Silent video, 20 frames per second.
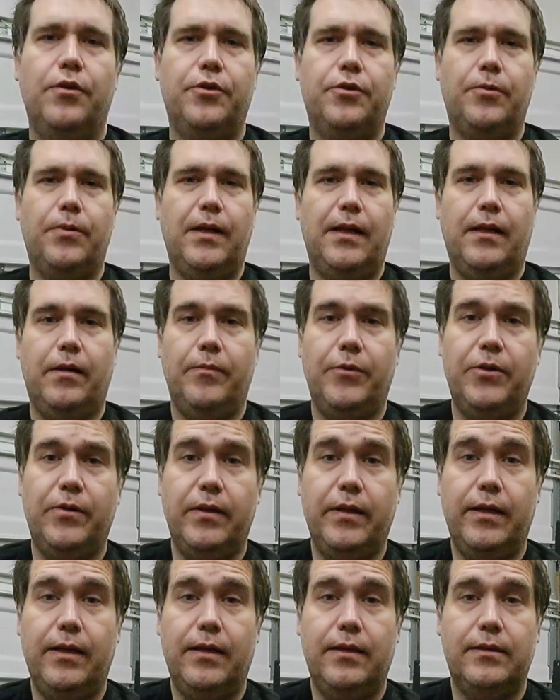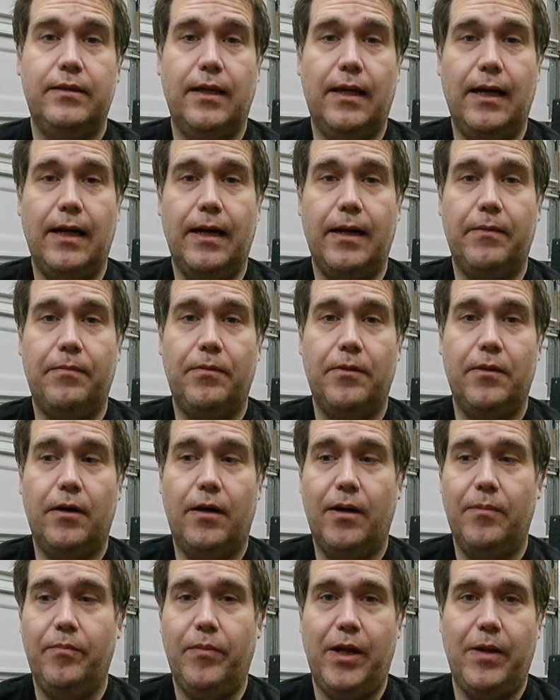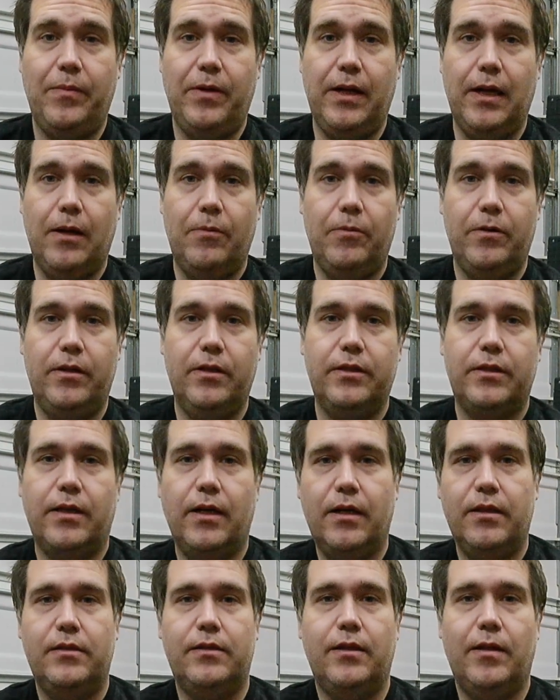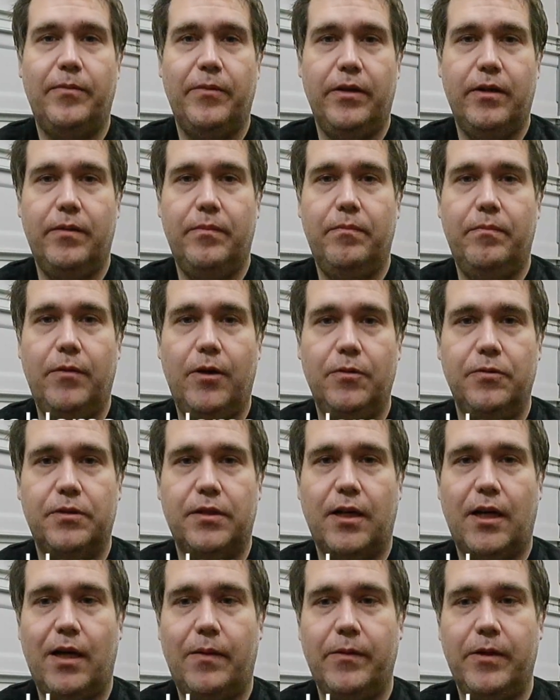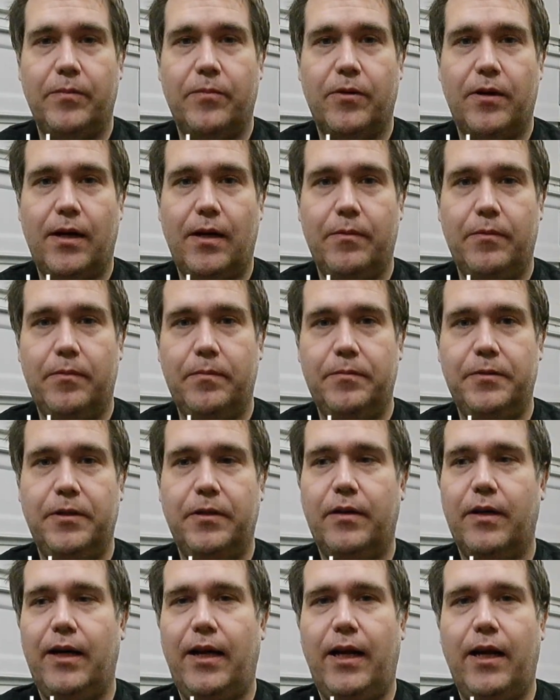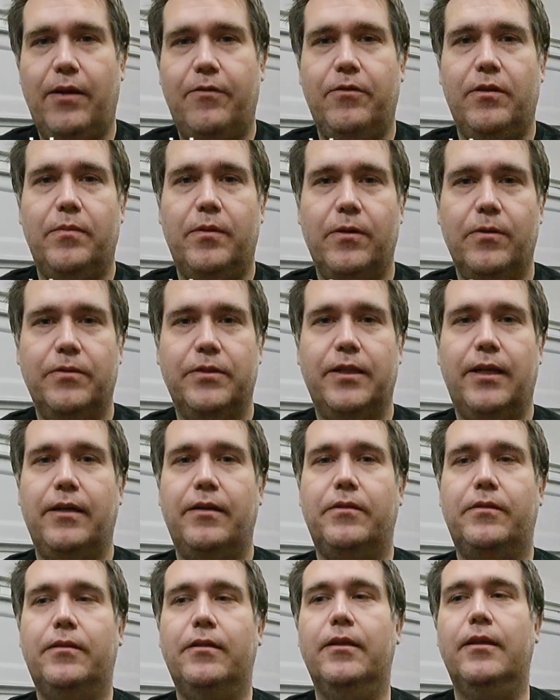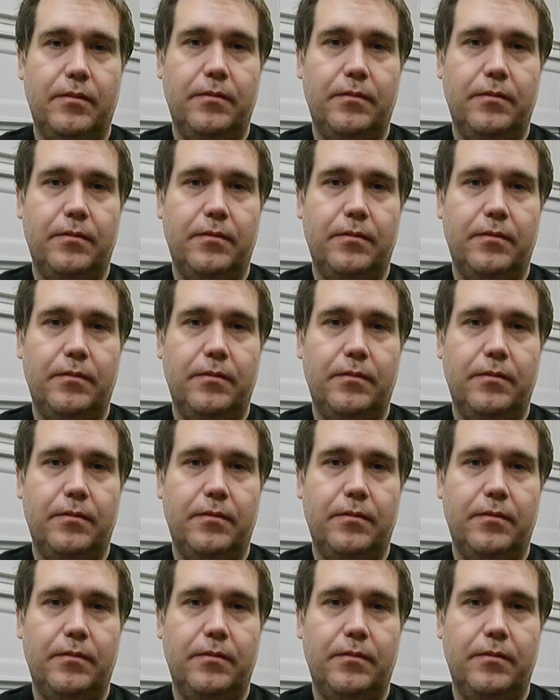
So while I'm doing this, I thought maybe I would discuss some of the most common problems you're going to have with a motorcycle.